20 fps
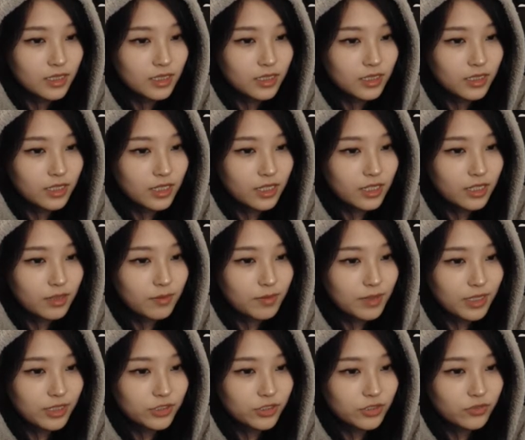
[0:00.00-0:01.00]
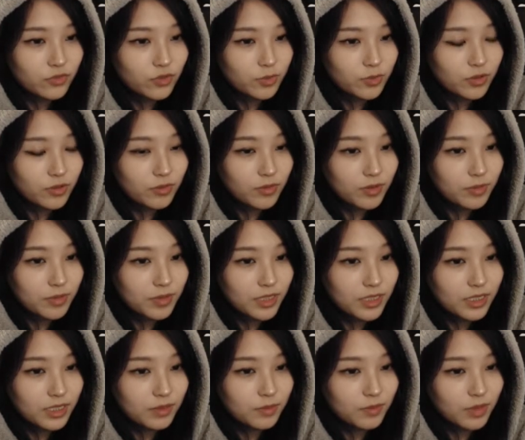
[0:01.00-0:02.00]
You think your passion for Pokemon
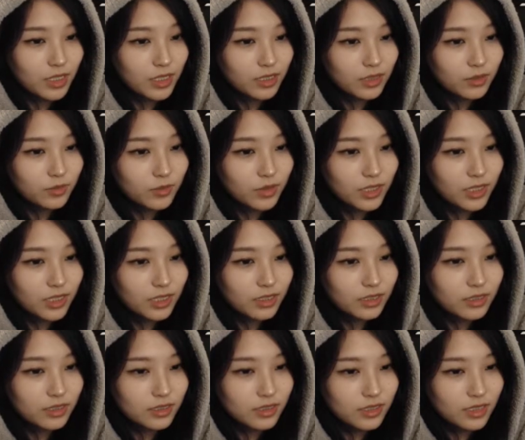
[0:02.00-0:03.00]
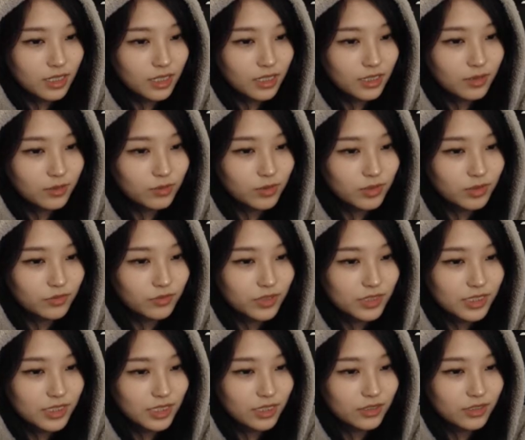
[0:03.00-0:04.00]
peaked in Black and White and died when
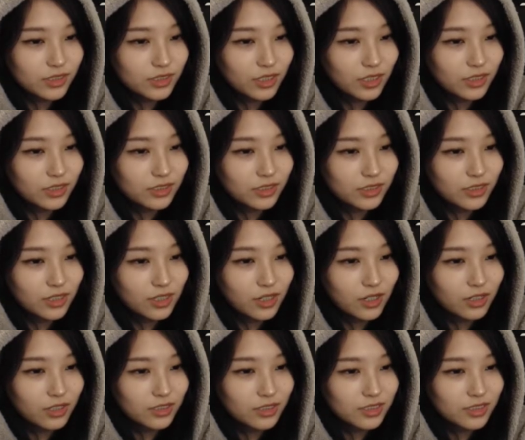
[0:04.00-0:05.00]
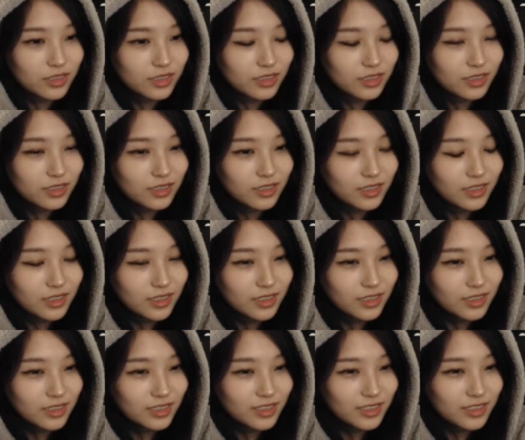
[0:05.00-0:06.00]
resellers got into cards?
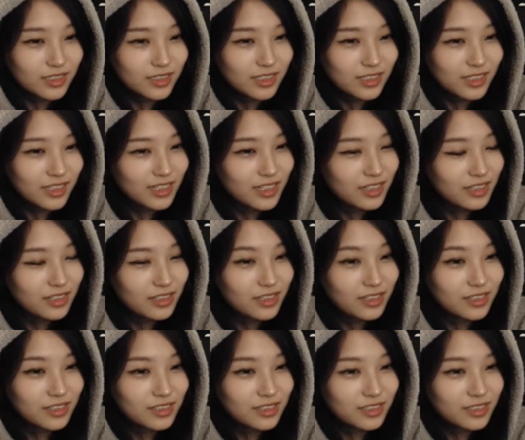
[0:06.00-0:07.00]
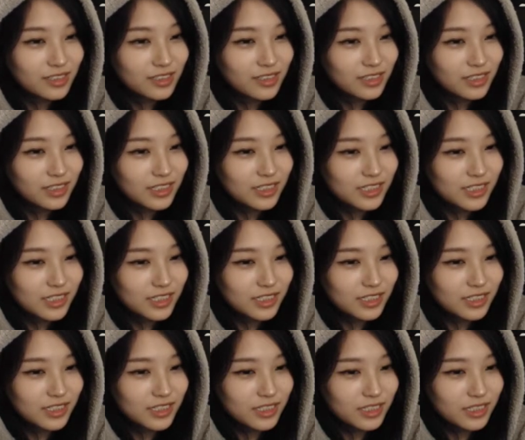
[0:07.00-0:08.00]
Ah, I see, I
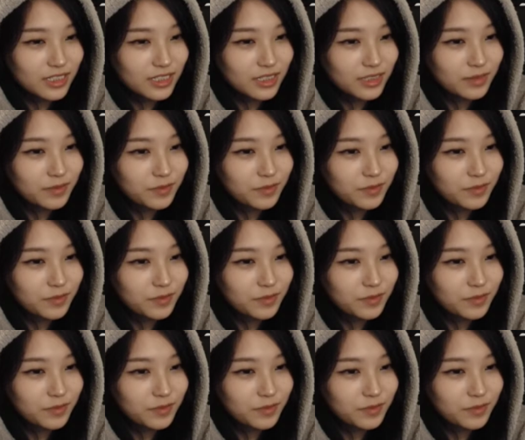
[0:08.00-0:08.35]
see.